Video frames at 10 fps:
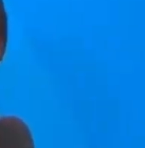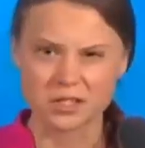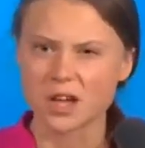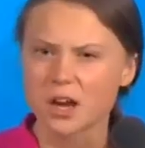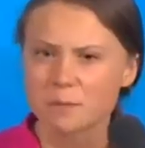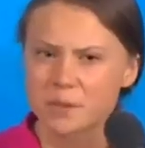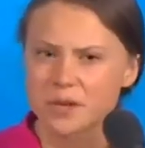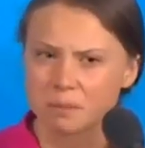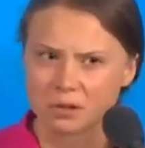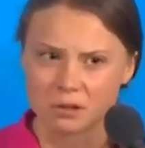young
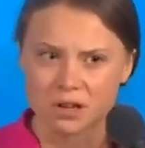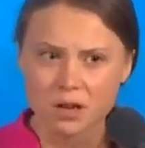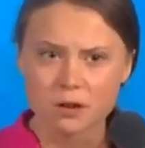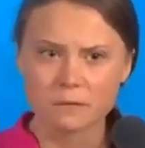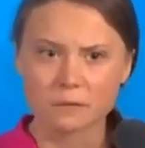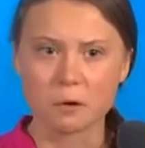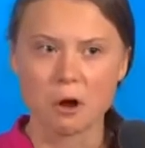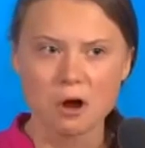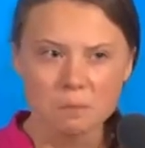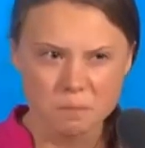people for
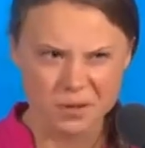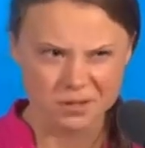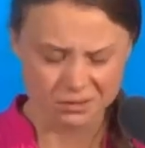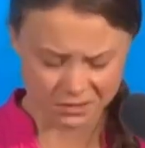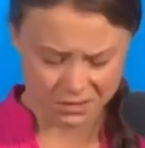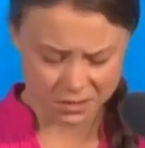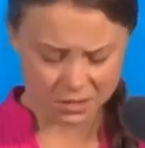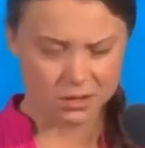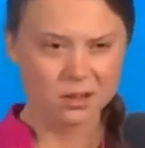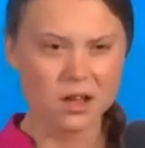hope.
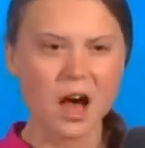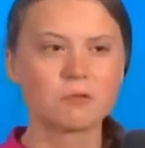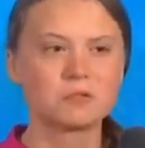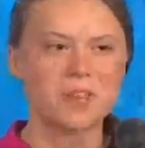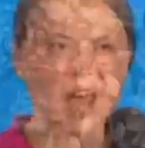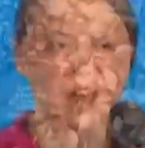How dare